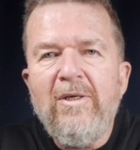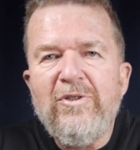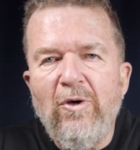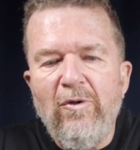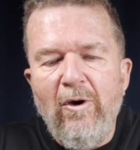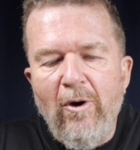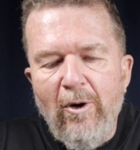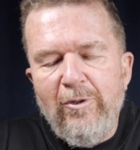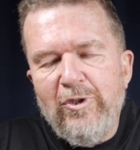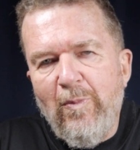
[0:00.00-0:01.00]
So the
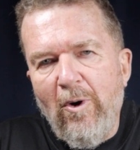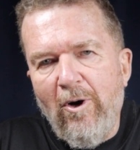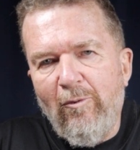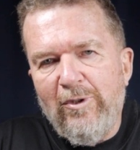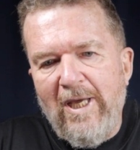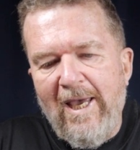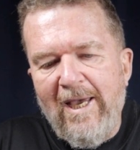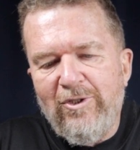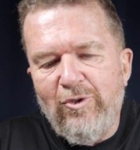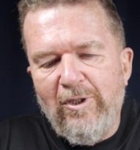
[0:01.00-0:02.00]
hardest part was
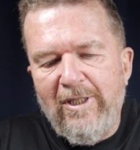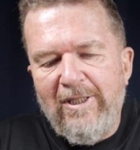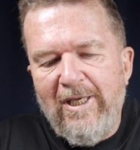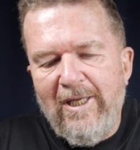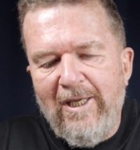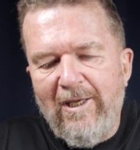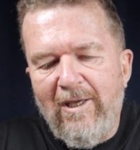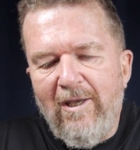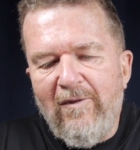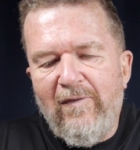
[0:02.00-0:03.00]
actually
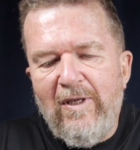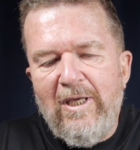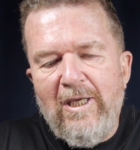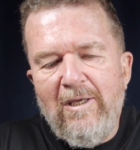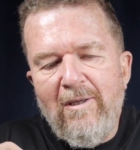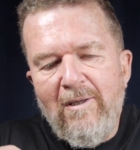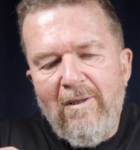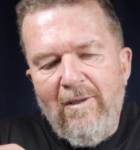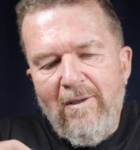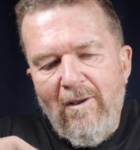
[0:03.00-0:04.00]
getting the
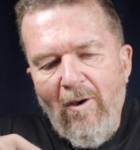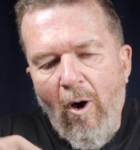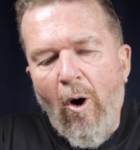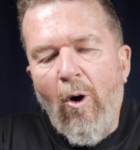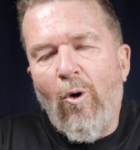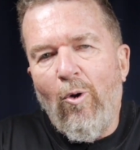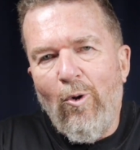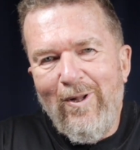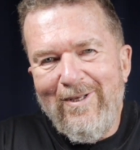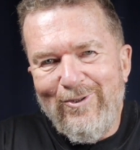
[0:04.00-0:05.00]

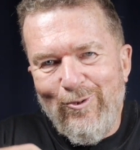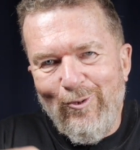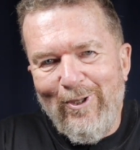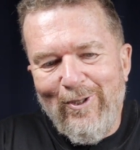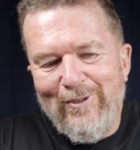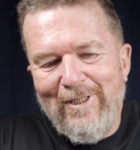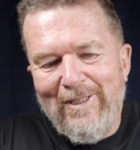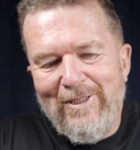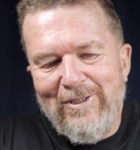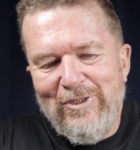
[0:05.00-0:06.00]
hole drilled
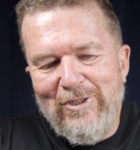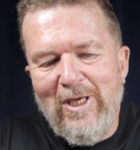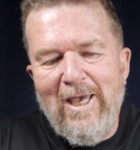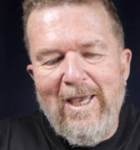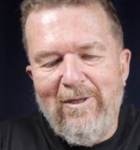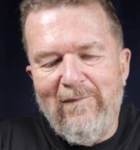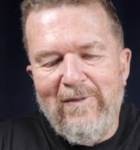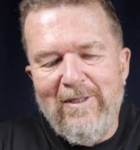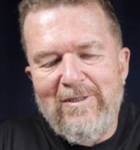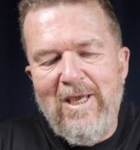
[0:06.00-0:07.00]
in the side of
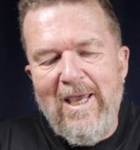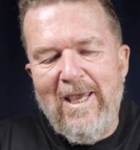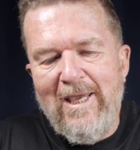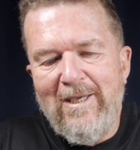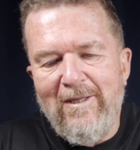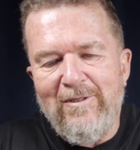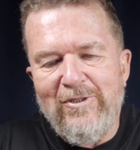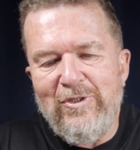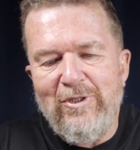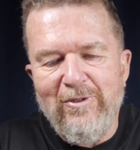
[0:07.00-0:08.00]
the tank in
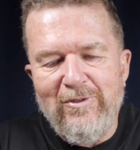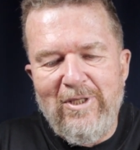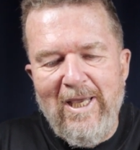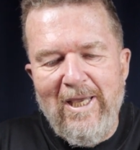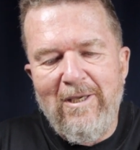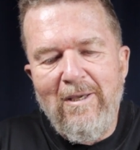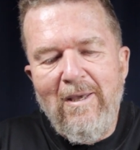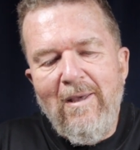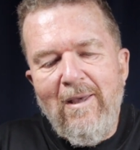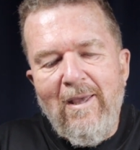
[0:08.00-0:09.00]
the steel tank
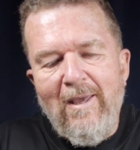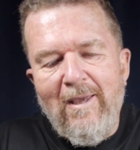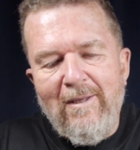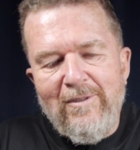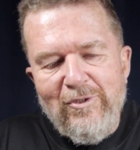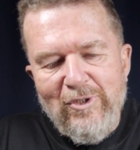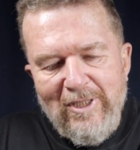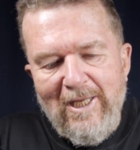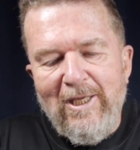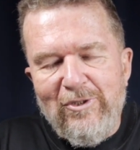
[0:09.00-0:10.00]

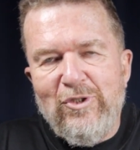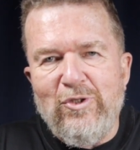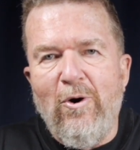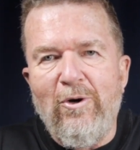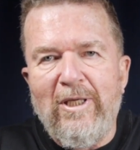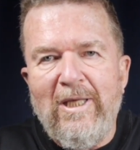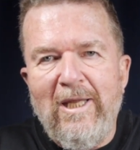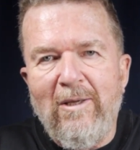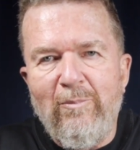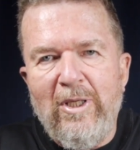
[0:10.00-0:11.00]
getting it started,
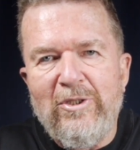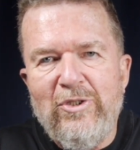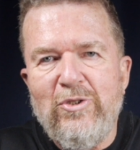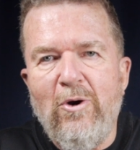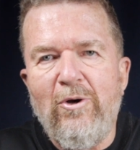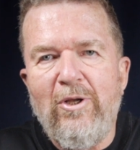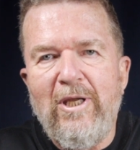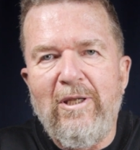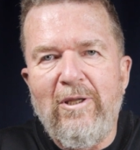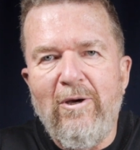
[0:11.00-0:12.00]
getting a bit
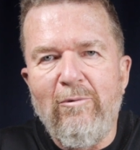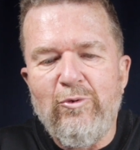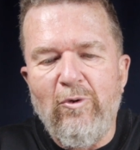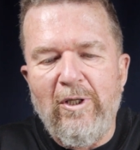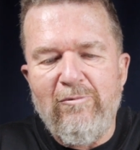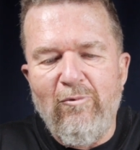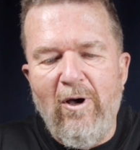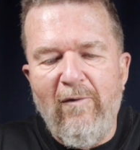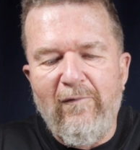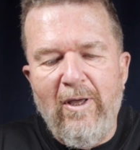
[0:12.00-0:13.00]
started in there was really
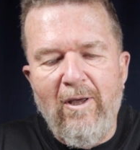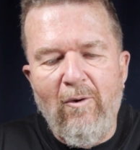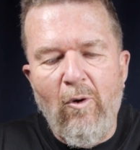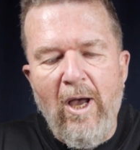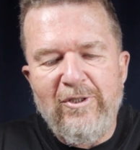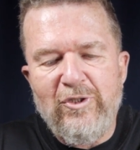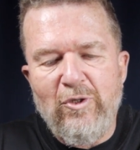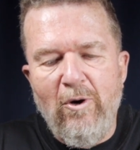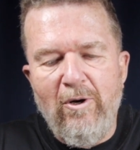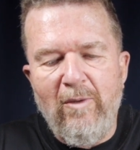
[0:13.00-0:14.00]
rough. Uh, I
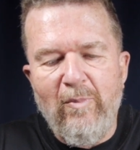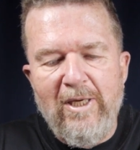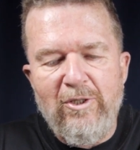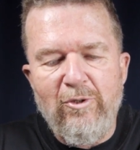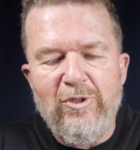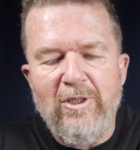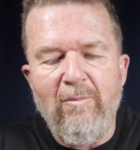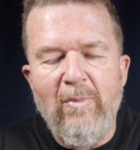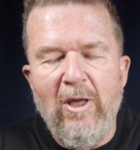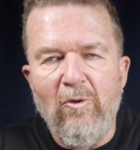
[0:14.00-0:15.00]
started by using
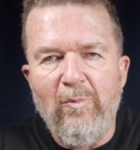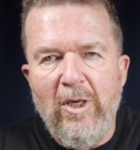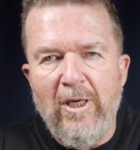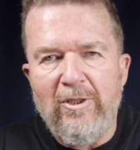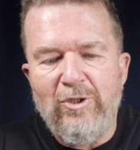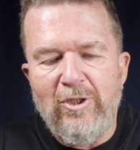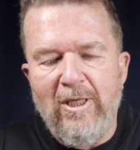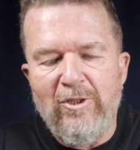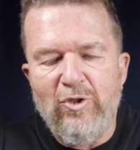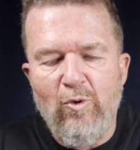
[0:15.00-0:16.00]
a metal punch
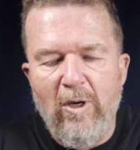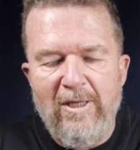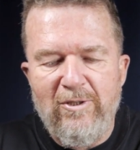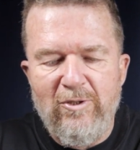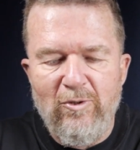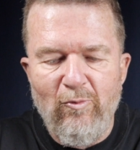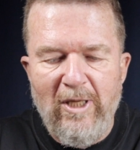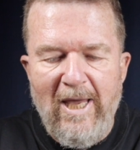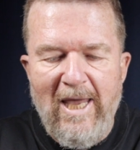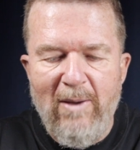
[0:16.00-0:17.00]
and tried to,
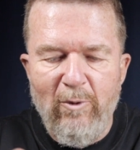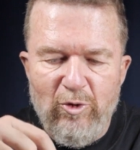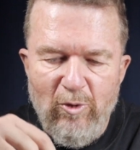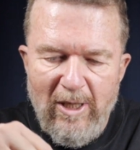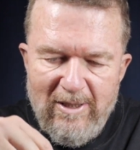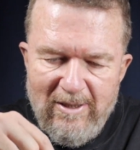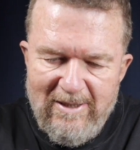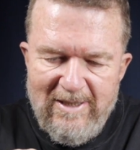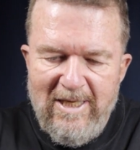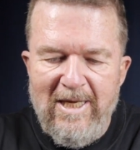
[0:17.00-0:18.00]
with a hammer, tried to
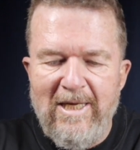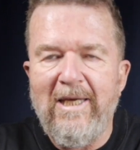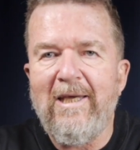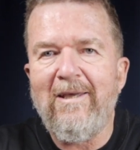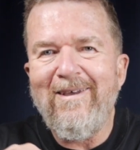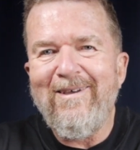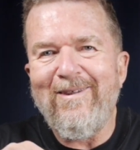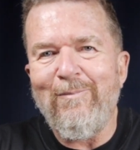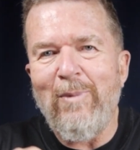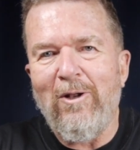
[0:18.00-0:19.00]
ding
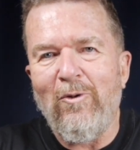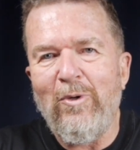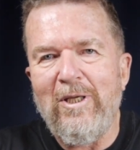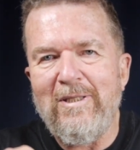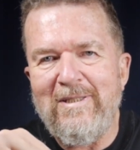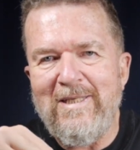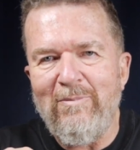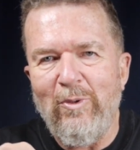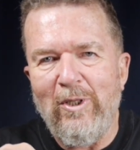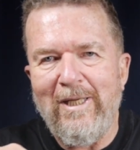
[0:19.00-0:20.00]
the metal, put a
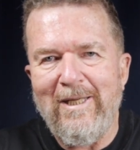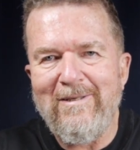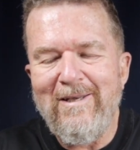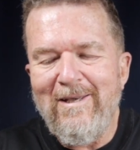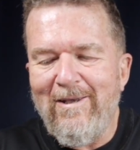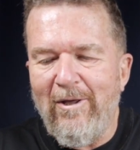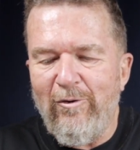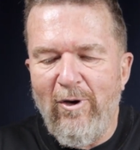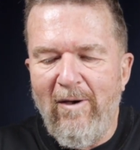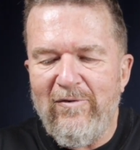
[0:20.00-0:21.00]
dimple in it
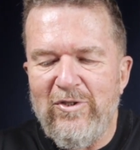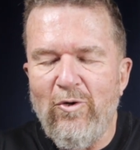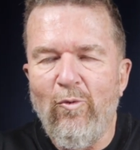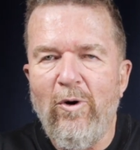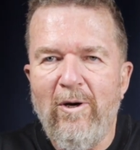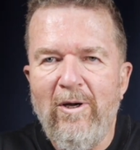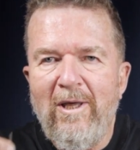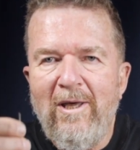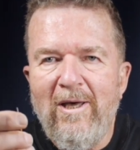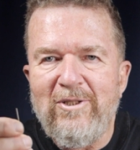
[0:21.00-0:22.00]
enough so where
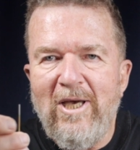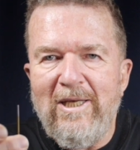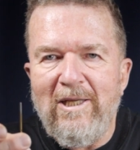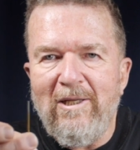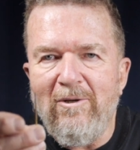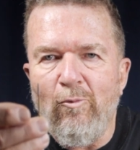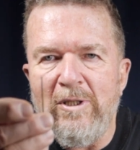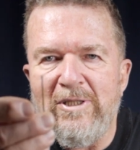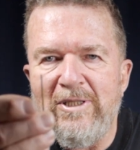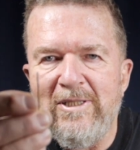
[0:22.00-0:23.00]
a tiny little
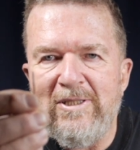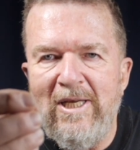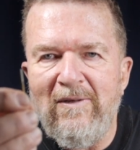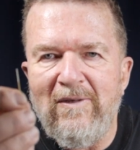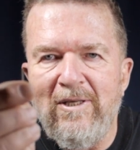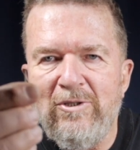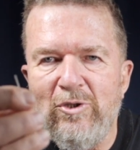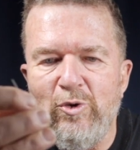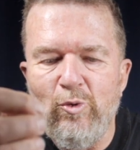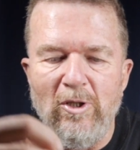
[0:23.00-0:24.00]
1 16th
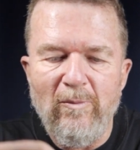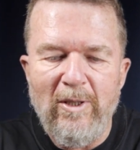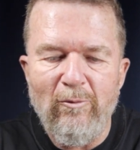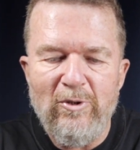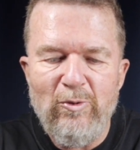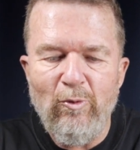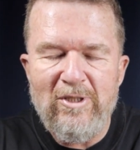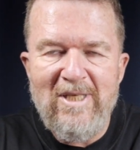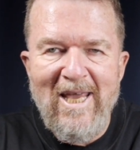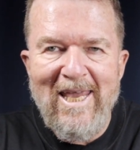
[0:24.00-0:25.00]
inch drill bit was,
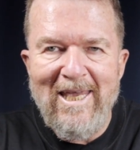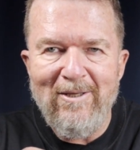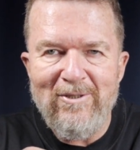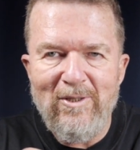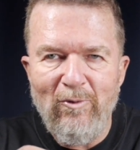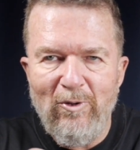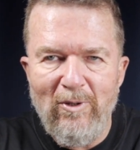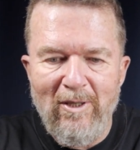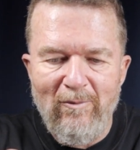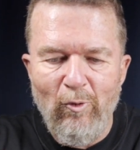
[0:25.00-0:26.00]
would take and,
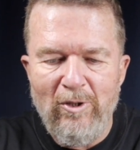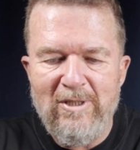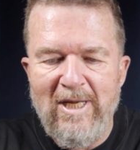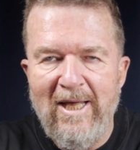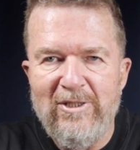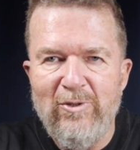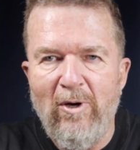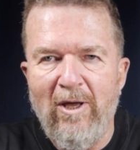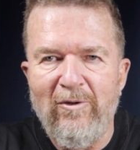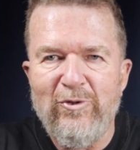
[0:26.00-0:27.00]
and wouldn't dance around the